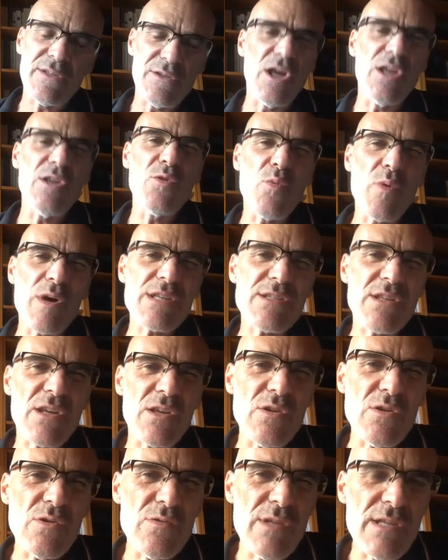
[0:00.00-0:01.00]

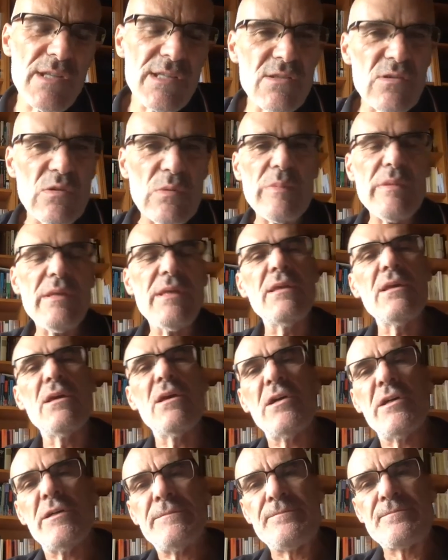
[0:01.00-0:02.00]
non-Western units to be
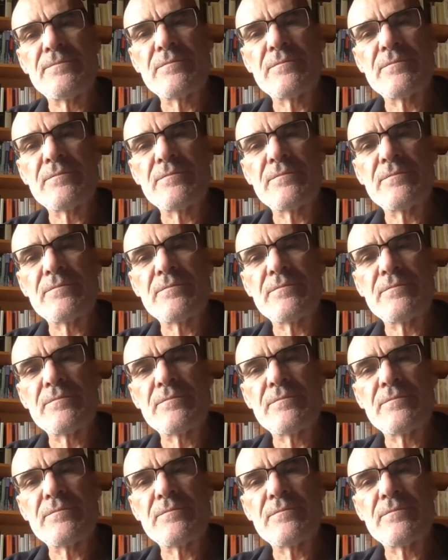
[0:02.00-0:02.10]
uh,